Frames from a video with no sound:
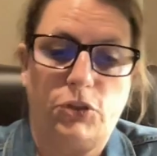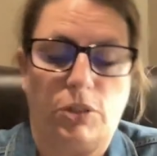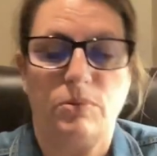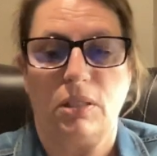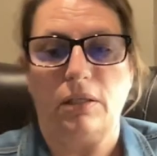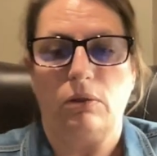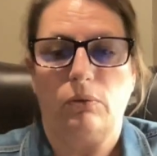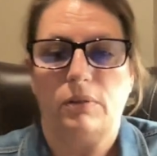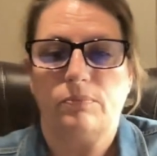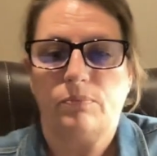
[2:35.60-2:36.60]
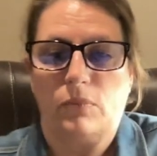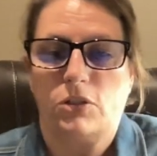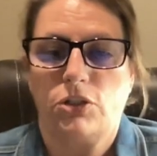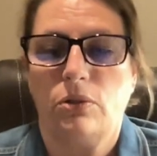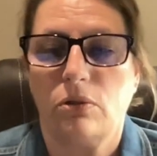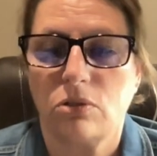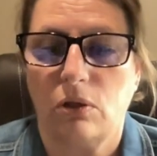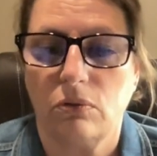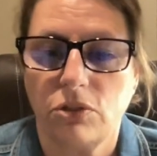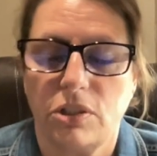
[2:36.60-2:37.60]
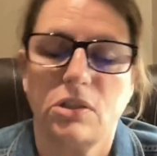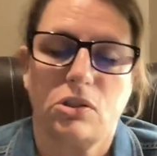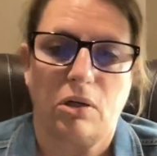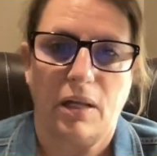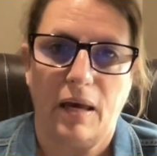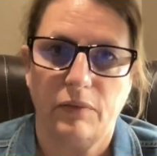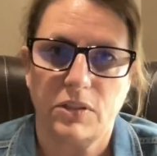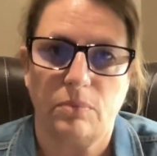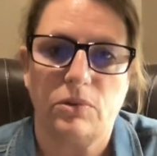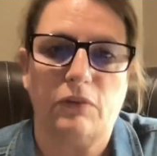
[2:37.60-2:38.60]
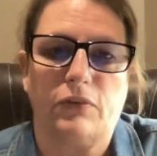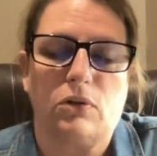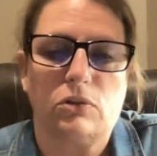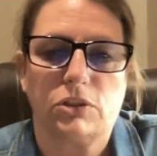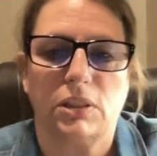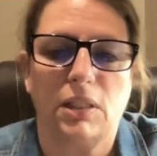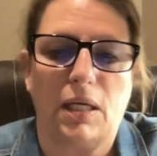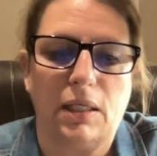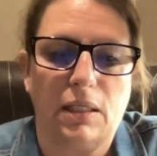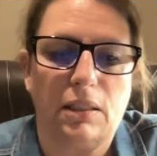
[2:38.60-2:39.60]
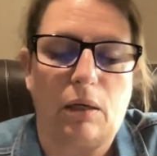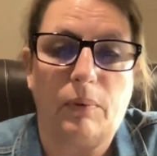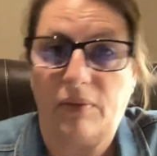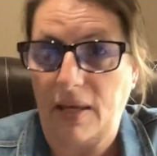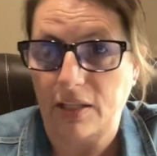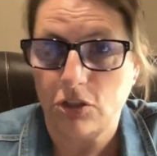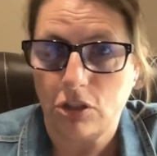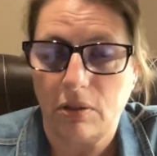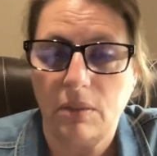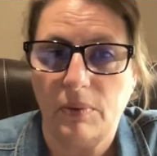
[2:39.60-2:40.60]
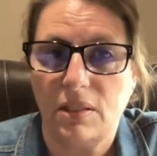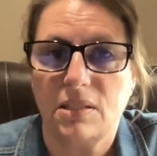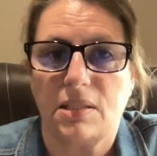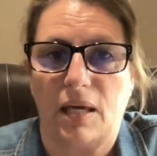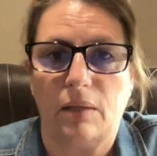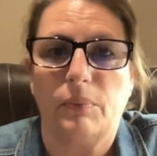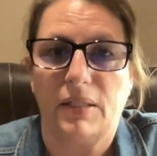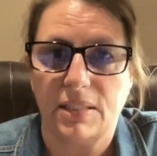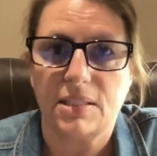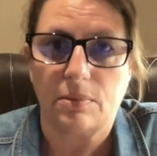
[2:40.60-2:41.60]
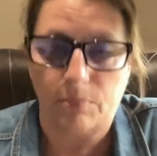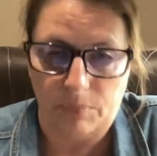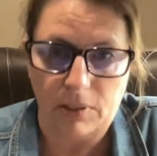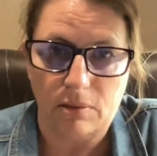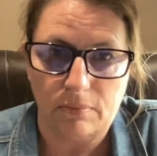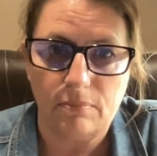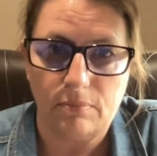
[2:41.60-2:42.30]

was little and 2 years old, she started having some difficulty, and around the age 3, we decided we need to be,